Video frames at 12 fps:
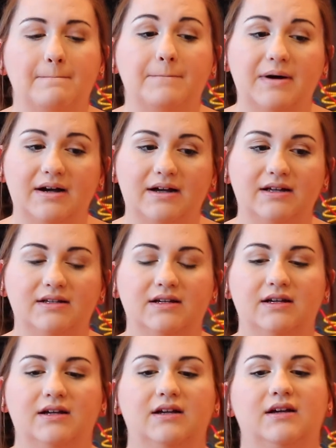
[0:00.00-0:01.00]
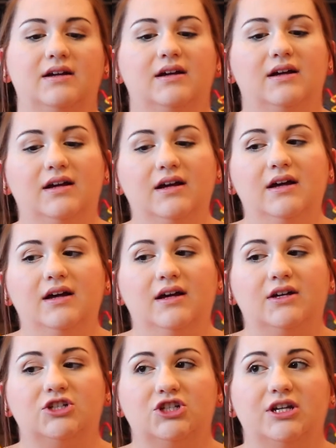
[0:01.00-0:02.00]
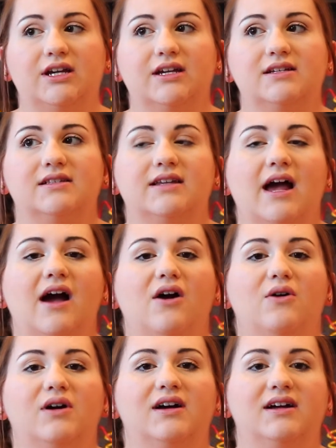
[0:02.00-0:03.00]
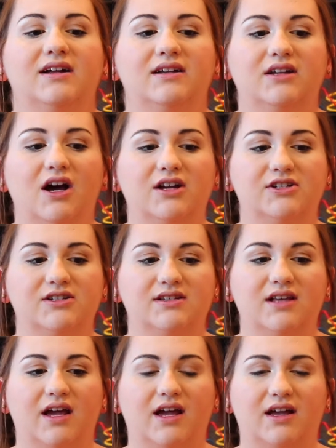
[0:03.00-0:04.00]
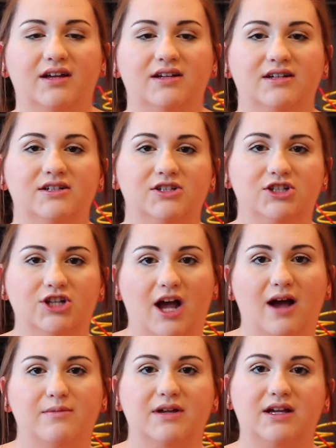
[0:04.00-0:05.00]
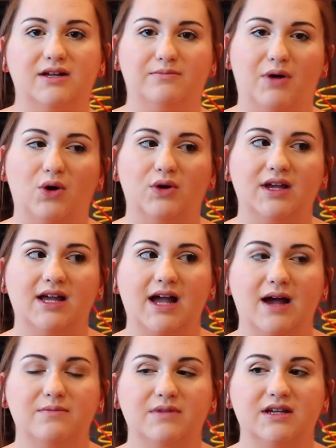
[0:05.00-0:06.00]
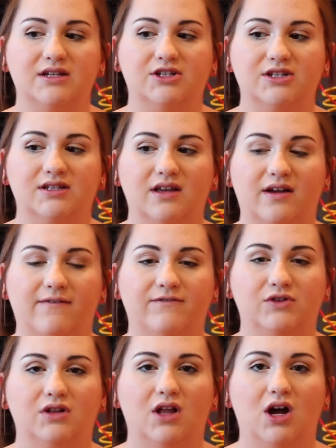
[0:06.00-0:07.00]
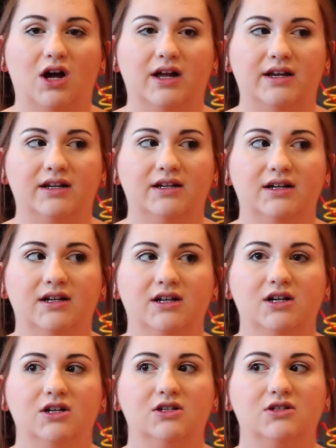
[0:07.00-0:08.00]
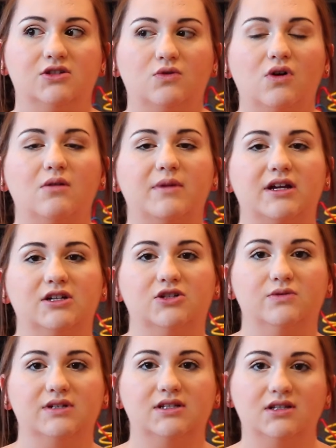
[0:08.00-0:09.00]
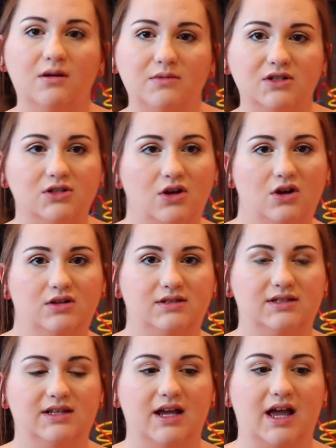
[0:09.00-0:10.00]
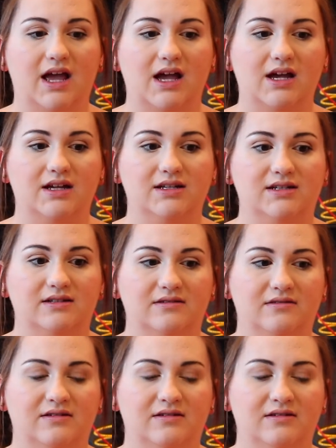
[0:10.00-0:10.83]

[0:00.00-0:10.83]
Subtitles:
but she is now not just like jabbing and poking at me. She's like full-on squirming and doing somersaults and